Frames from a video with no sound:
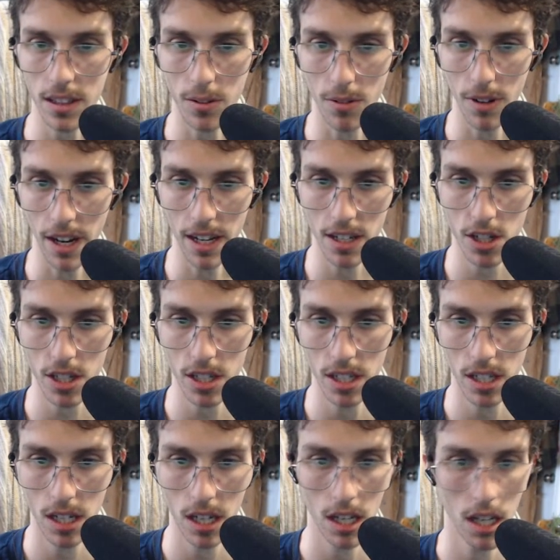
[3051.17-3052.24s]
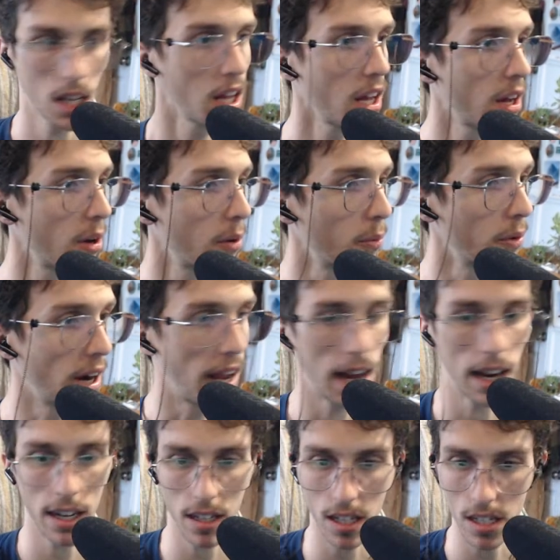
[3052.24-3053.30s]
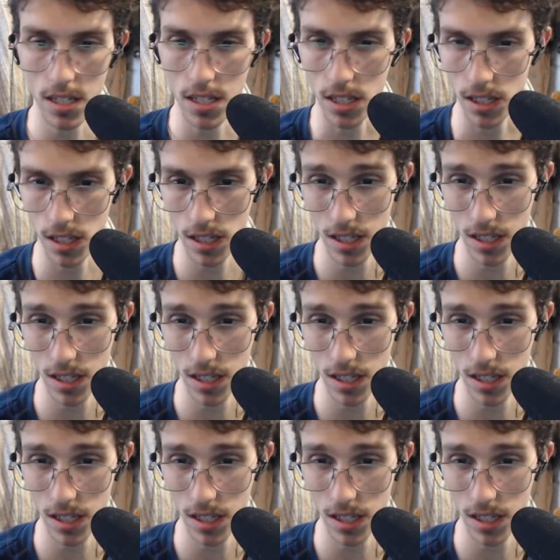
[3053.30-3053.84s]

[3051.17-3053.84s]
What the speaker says: ranch. We're adding these in.